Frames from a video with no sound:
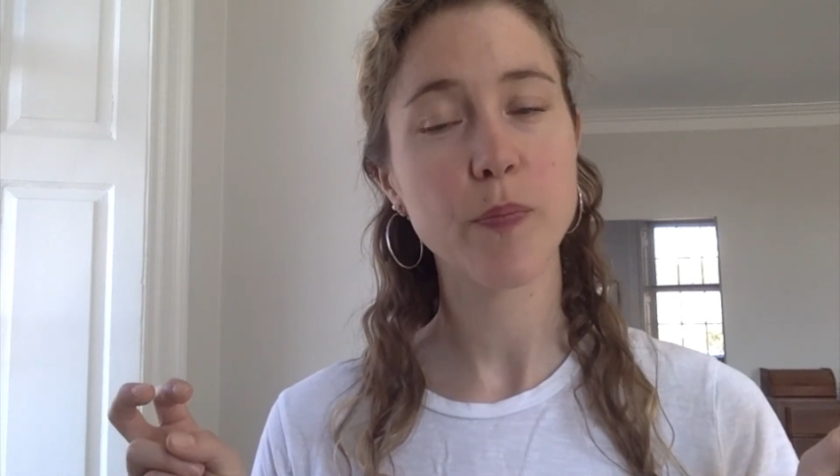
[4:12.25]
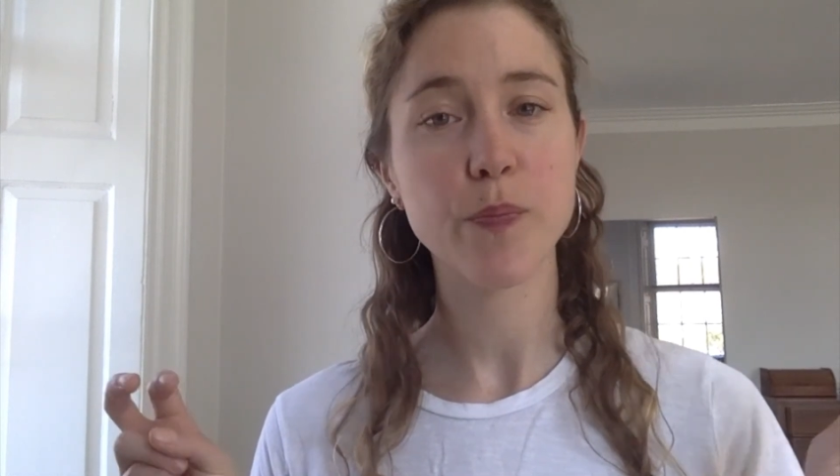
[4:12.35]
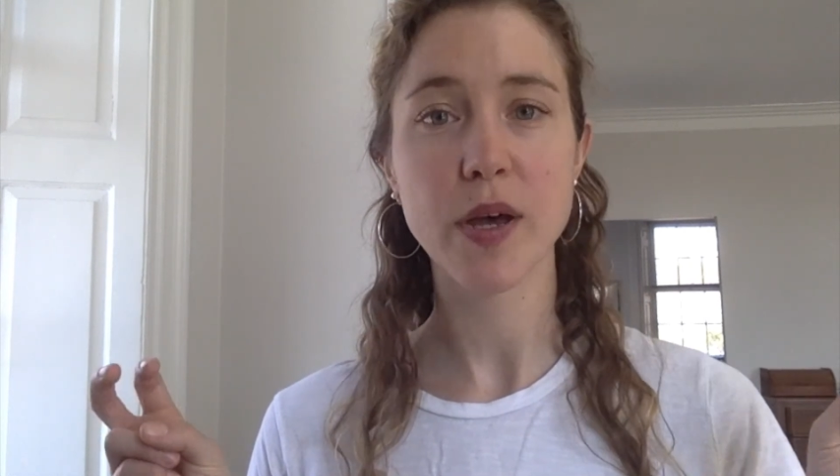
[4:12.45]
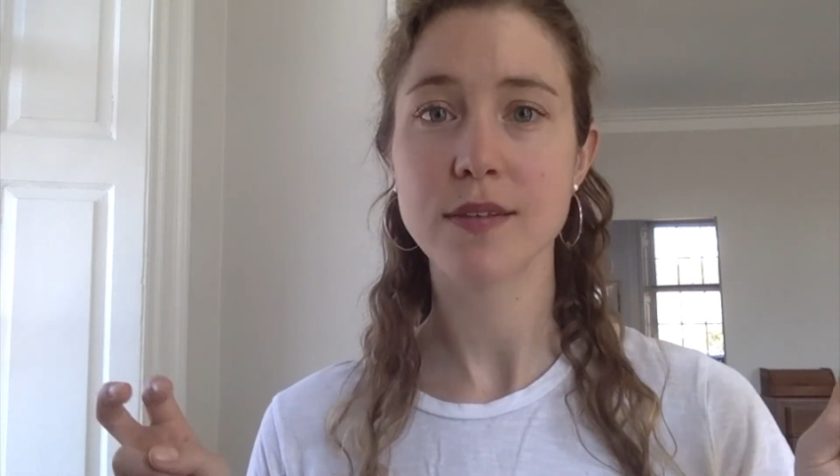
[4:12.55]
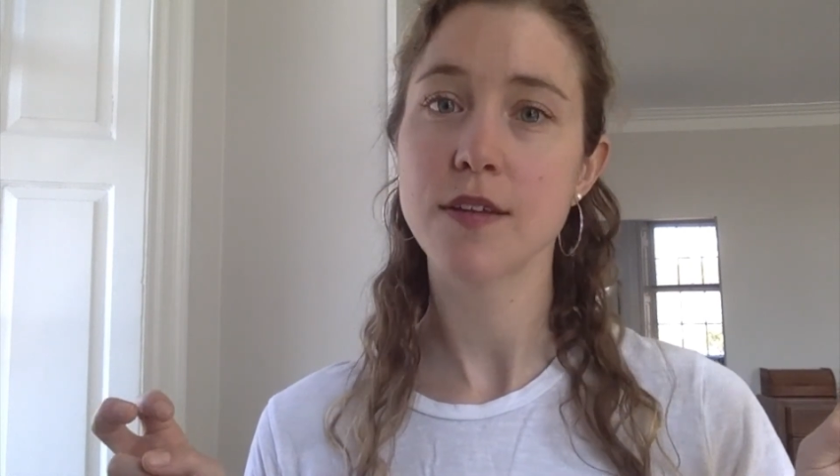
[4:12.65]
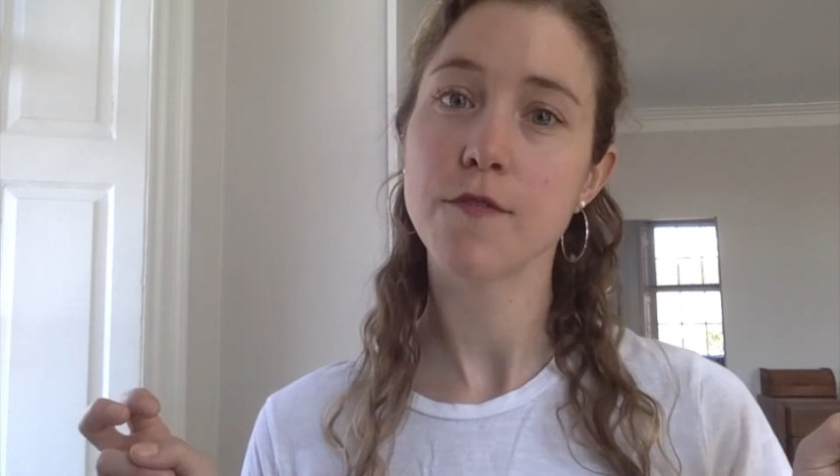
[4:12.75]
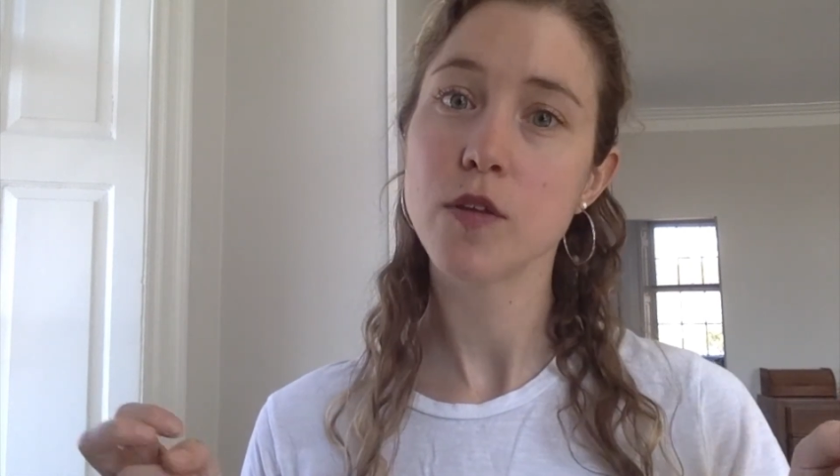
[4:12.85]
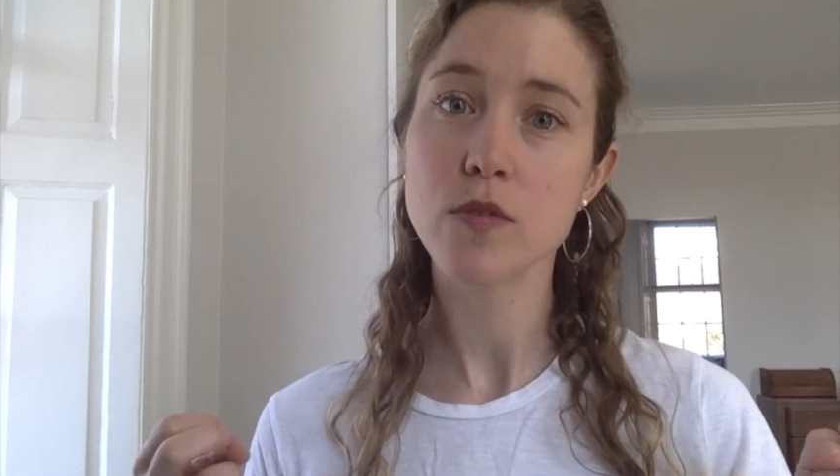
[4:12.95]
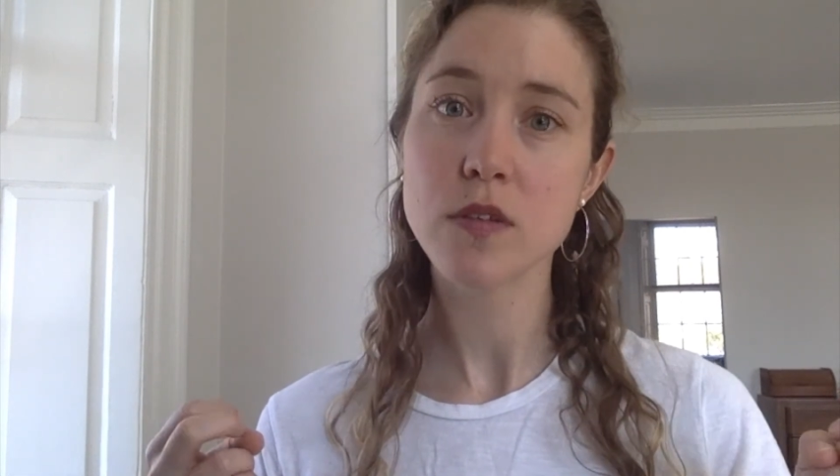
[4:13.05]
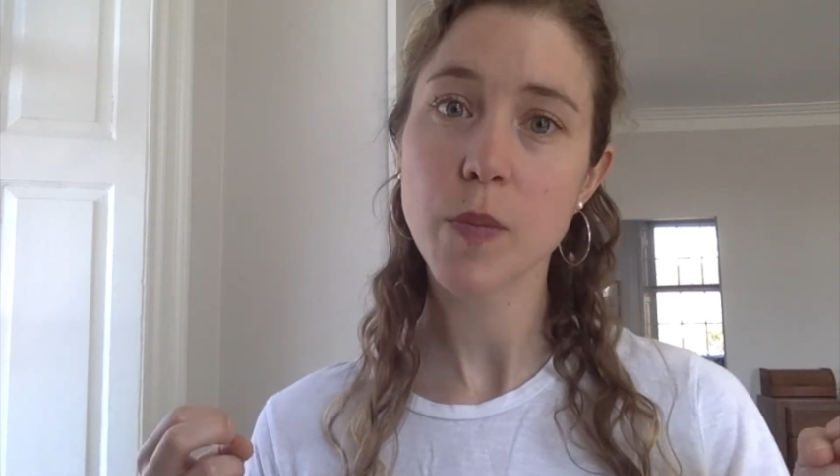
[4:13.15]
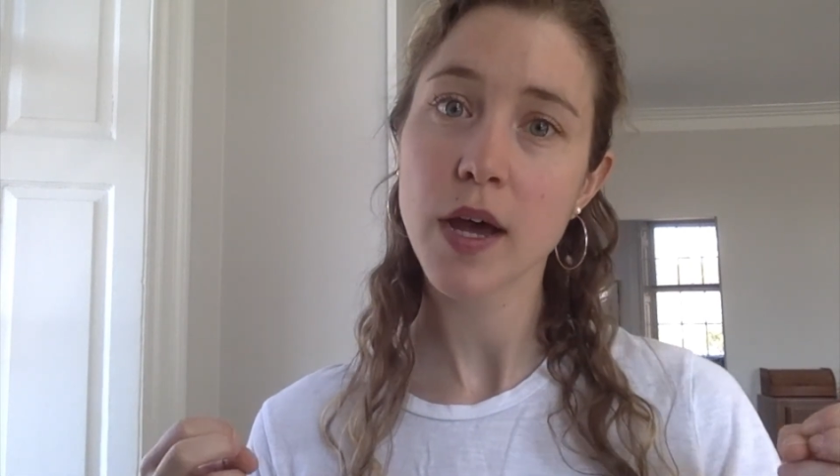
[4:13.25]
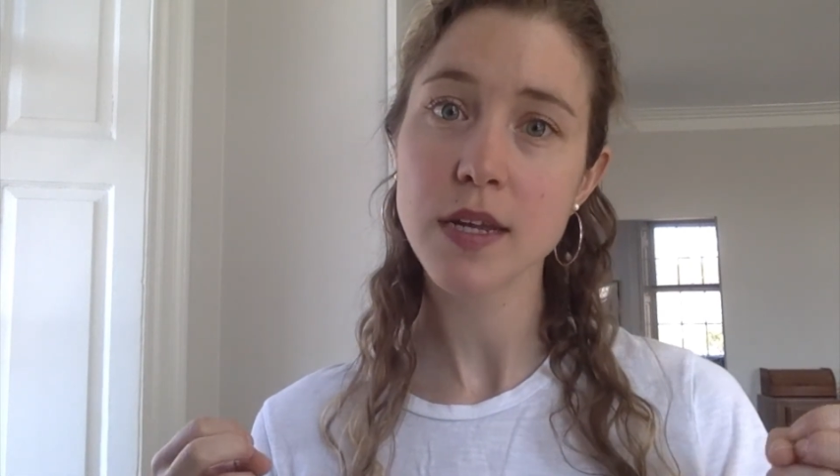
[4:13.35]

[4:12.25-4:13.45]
best if used by